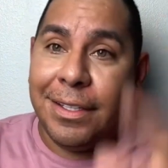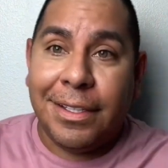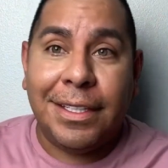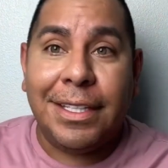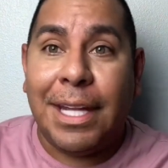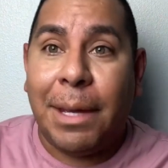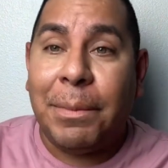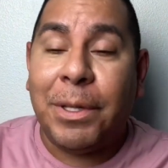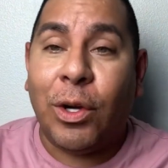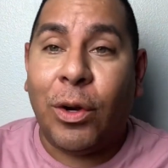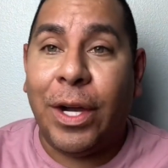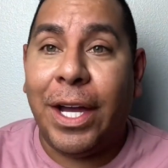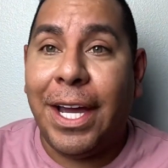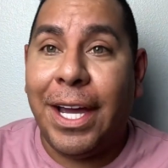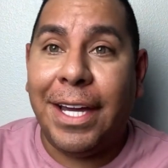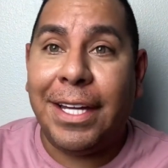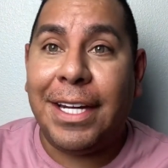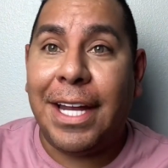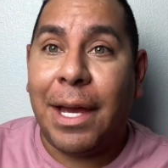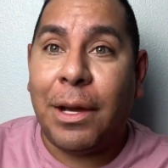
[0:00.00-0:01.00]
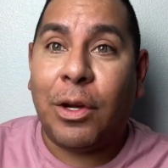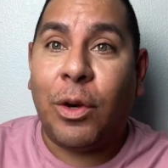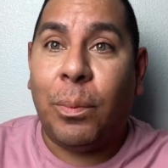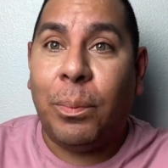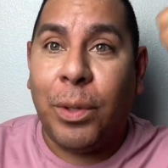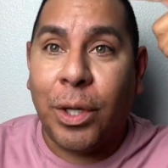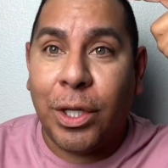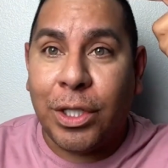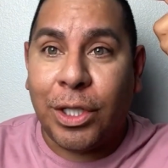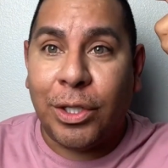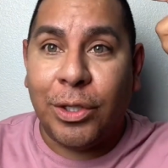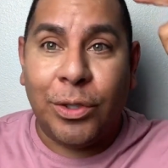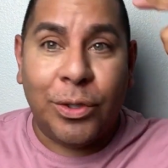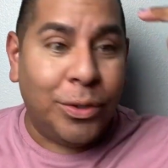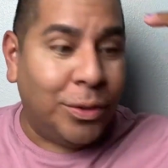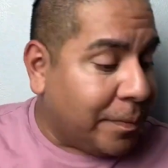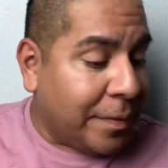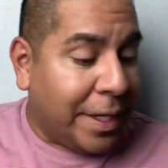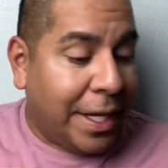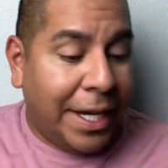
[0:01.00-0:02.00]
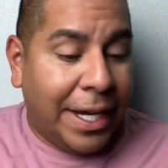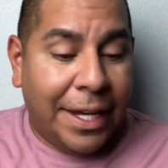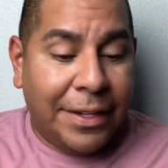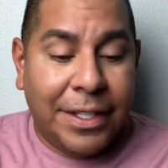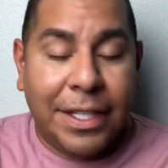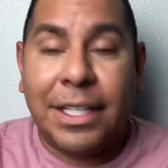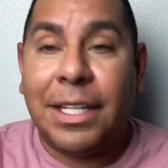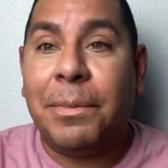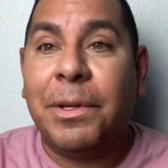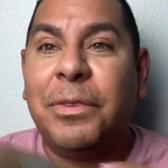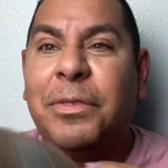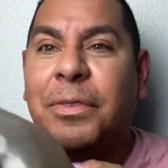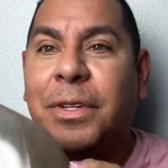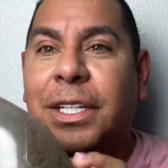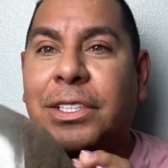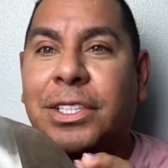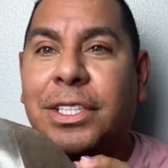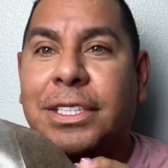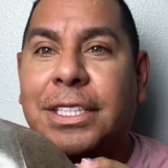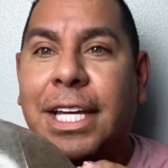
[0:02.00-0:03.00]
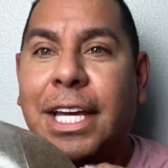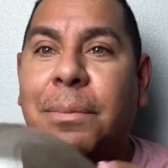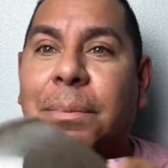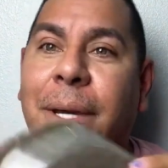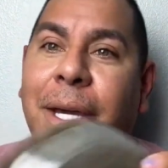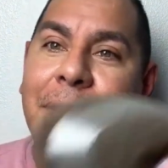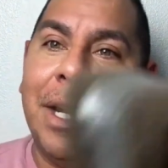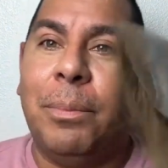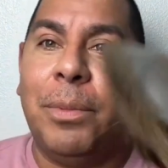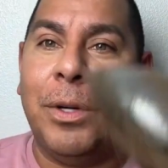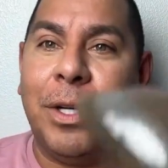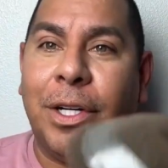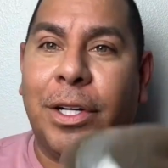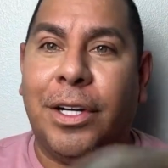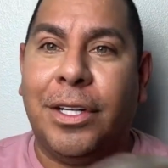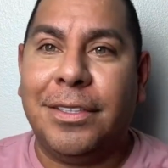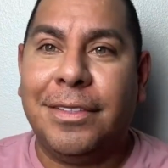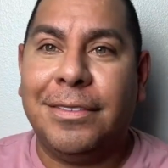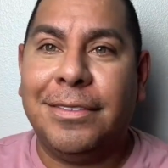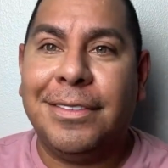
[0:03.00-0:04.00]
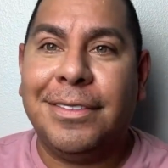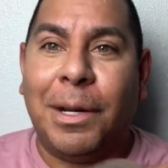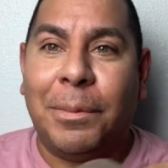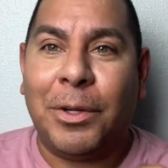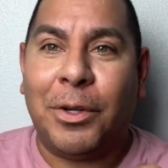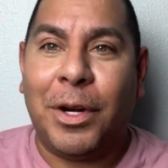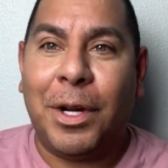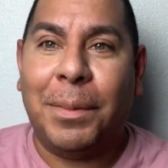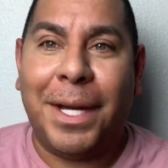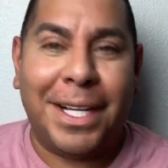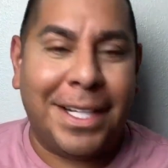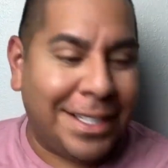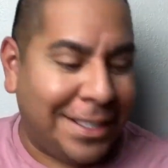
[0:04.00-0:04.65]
Let me go ahead and go put glue, and then let me finish the tape and I'll put it on. I'll be right back.